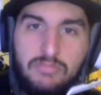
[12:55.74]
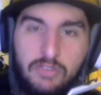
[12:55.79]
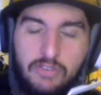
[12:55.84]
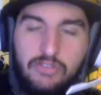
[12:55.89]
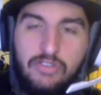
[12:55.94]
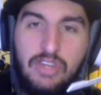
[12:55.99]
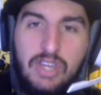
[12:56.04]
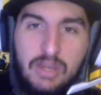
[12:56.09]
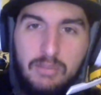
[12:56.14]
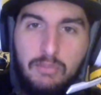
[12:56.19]

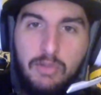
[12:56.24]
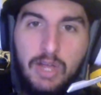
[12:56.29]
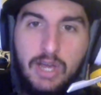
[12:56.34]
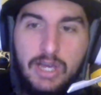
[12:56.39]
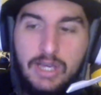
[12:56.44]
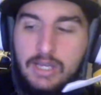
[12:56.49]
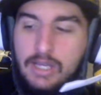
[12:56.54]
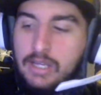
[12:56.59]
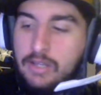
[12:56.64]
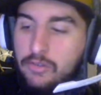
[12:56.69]
seem
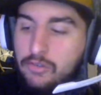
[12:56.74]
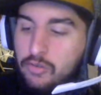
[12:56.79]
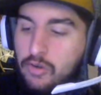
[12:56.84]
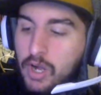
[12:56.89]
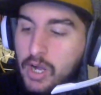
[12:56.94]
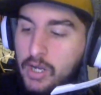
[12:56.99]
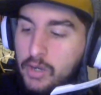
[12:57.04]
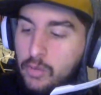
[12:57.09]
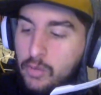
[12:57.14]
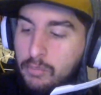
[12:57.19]
like he's
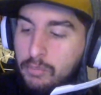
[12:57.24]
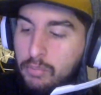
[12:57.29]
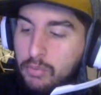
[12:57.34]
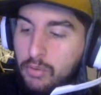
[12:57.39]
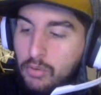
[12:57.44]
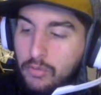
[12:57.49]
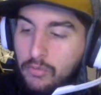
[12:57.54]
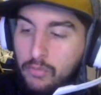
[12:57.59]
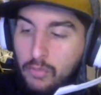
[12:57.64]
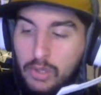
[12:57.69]
trying to
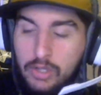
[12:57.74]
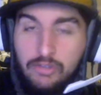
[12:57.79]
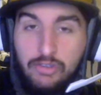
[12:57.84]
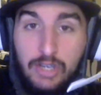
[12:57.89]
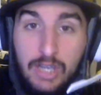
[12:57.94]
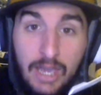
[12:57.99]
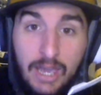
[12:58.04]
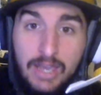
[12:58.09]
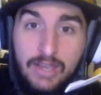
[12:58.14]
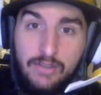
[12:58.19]
improve,
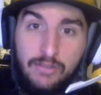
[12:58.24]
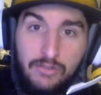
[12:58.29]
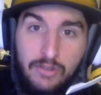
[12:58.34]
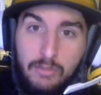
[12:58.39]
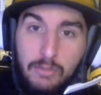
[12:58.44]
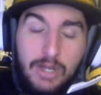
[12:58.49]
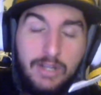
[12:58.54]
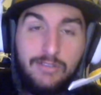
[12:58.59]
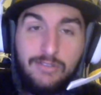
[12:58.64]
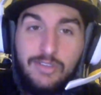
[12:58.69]
which he
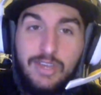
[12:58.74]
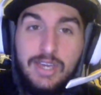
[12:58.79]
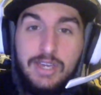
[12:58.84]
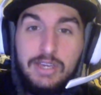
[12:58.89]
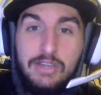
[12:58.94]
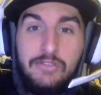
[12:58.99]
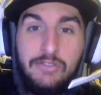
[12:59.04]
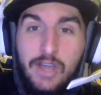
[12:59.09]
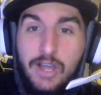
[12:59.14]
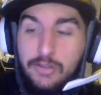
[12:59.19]
is. I'm not
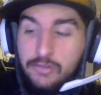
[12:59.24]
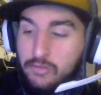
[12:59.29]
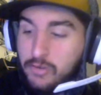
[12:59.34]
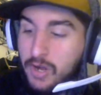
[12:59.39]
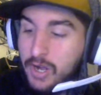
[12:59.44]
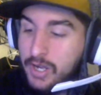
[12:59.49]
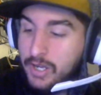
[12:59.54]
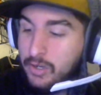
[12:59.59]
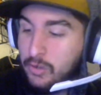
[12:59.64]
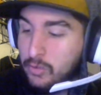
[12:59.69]
saying he's not
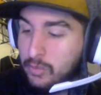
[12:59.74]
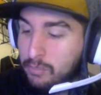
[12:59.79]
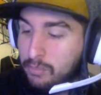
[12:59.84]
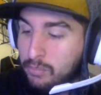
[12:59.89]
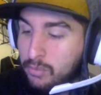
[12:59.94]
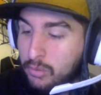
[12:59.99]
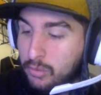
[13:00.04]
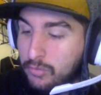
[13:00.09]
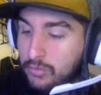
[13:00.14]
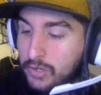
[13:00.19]
trying to
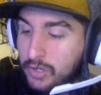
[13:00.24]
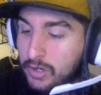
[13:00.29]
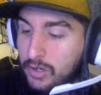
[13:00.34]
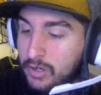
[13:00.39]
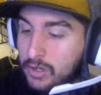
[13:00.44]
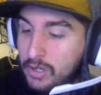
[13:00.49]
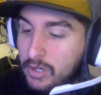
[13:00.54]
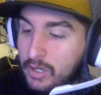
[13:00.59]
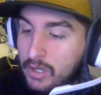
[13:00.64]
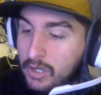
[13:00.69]
improve
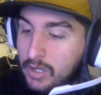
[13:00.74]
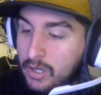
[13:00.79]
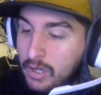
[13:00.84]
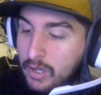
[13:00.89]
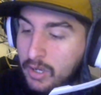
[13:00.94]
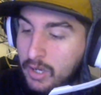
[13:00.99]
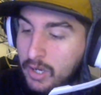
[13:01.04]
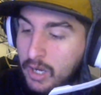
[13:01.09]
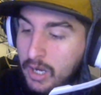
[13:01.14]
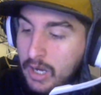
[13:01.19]
here.
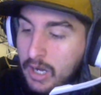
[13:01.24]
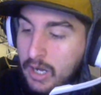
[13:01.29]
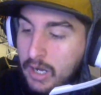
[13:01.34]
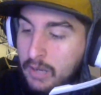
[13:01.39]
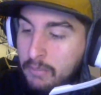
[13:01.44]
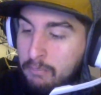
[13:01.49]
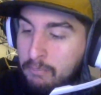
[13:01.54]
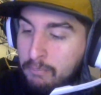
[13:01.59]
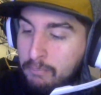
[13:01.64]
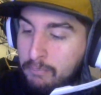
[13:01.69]

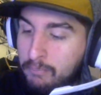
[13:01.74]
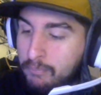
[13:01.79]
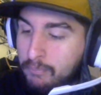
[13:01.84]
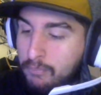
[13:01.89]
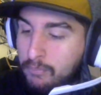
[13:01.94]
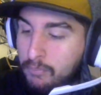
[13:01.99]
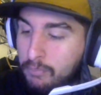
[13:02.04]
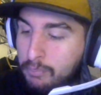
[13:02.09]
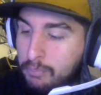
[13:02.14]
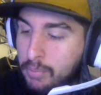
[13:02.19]

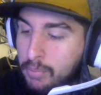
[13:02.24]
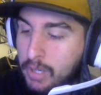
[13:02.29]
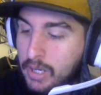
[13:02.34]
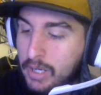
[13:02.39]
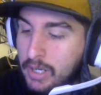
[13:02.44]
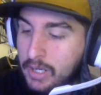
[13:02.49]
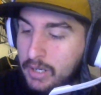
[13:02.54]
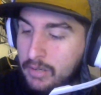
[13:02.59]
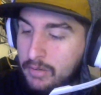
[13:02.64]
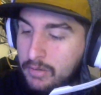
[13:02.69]

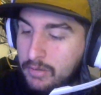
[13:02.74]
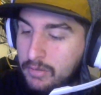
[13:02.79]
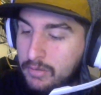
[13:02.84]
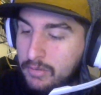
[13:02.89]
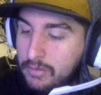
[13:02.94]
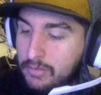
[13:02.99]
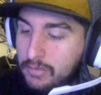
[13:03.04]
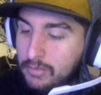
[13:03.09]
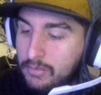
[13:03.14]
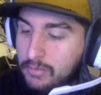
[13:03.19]
But
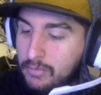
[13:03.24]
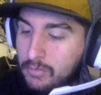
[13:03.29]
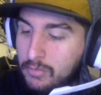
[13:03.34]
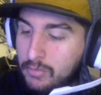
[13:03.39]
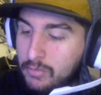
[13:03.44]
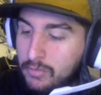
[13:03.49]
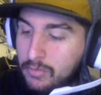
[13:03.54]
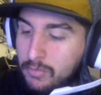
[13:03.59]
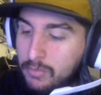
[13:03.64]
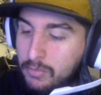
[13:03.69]

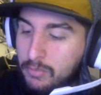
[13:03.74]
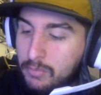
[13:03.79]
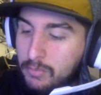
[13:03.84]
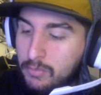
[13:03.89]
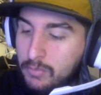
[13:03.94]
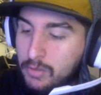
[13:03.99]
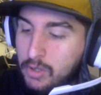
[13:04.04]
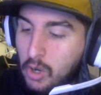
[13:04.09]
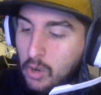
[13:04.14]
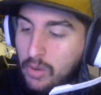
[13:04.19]

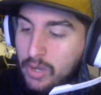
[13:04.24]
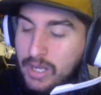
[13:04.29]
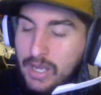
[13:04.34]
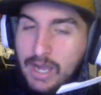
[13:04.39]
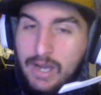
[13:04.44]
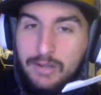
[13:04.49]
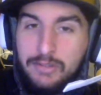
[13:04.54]
going